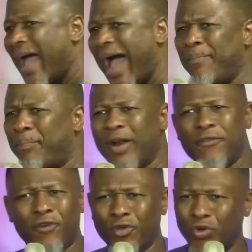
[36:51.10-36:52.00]
I
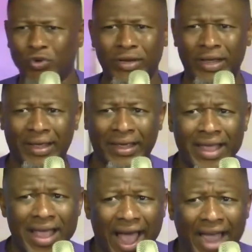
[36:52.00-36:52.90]
pray for you today.
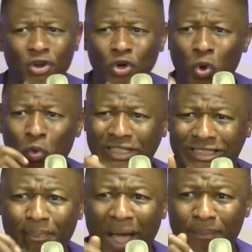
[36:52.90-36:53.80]
I don't know who
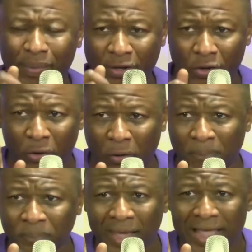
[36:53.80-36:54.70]
is piping you.
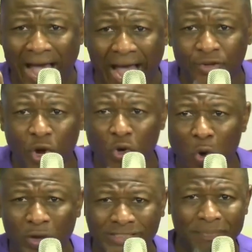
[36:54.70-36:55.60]
I don't
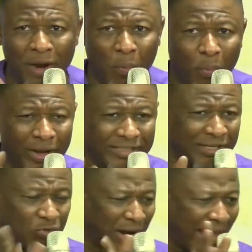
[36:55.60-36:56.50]
know who is
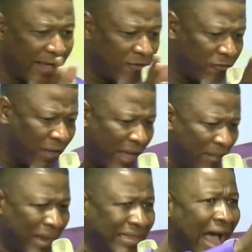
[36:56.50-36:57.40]
manipulating your life.
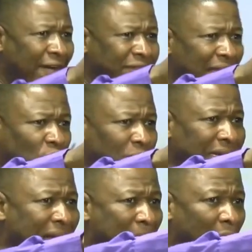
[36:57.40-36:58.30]
But after
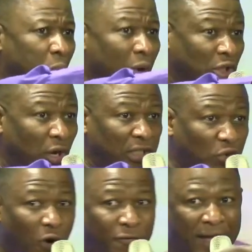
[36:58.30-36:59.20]
today, that manipulation
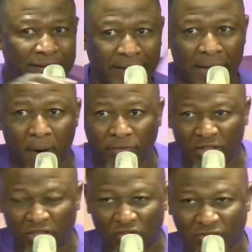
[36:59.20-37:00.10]
is over in the name of
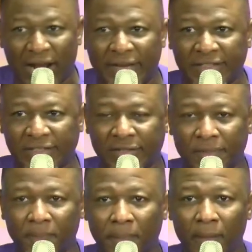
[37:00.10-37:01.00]
Jesus Christ.